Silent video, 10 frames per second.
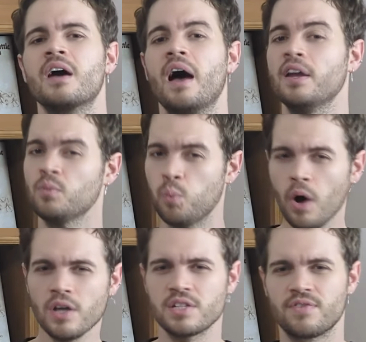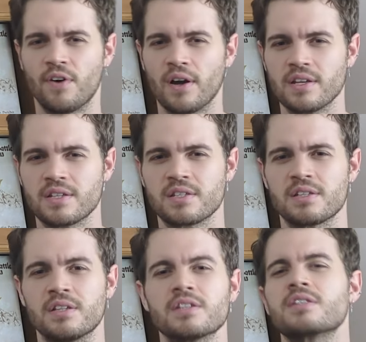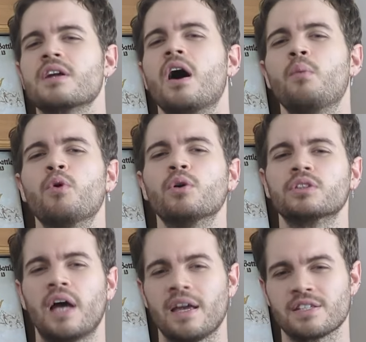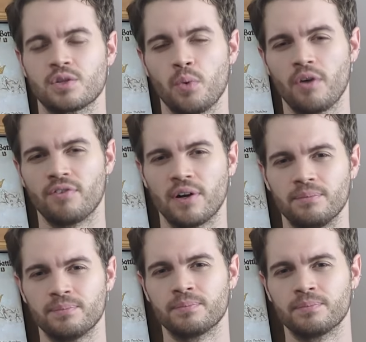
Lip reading: and worst fights that Star Wars has to offer.